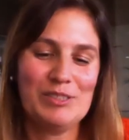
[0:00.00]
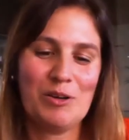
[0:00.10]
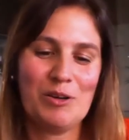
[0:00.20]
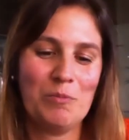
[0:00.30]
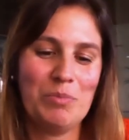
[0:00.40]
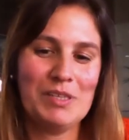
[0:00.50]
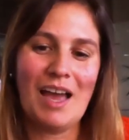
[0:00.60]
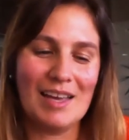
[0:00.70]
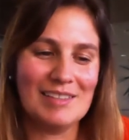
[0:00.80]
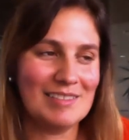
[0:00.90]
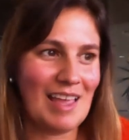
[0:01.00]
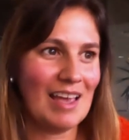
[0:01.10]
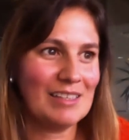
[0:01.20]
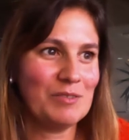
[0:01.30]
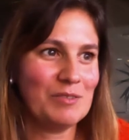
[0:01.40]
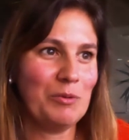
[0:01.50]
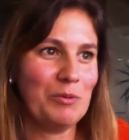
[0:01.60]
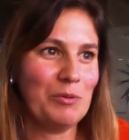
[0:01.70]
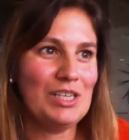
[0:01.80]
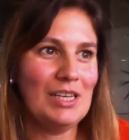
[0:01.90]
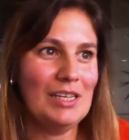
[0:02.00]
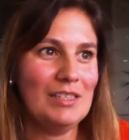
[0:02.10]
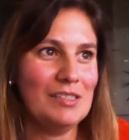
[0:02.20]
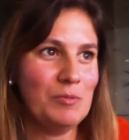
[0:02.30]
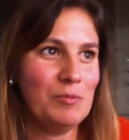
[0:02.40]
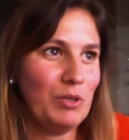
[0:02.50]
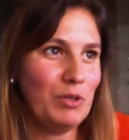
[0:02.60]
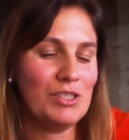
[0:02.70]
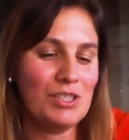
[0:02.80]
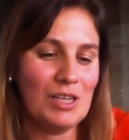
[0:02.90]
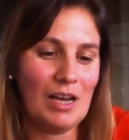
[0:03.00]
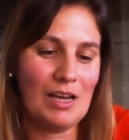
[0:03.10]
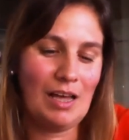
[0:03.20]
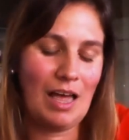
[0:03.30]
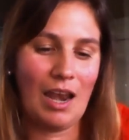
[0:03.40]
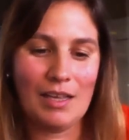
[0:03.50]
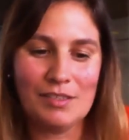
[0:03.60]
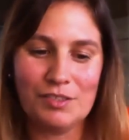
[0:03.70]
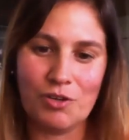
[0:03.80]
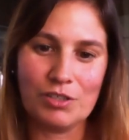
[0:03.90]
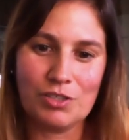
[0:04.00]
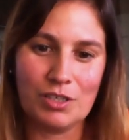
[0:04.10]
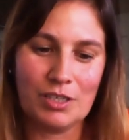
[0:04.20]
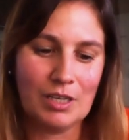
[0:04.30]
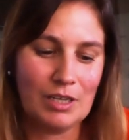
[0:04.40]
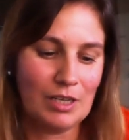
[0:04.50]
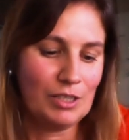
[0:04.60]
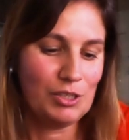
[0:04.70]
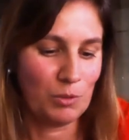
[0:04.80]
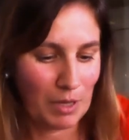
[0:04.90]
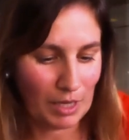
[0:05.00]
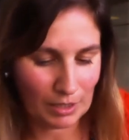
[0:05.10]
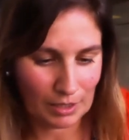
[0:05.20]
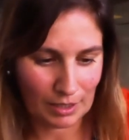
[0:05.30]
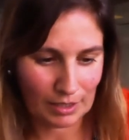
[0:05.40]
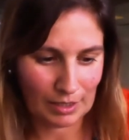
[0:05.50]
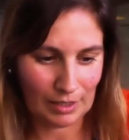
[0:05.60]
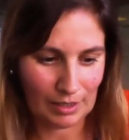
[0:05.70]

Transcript: Besides that, what we did is pretty much a light structure to make the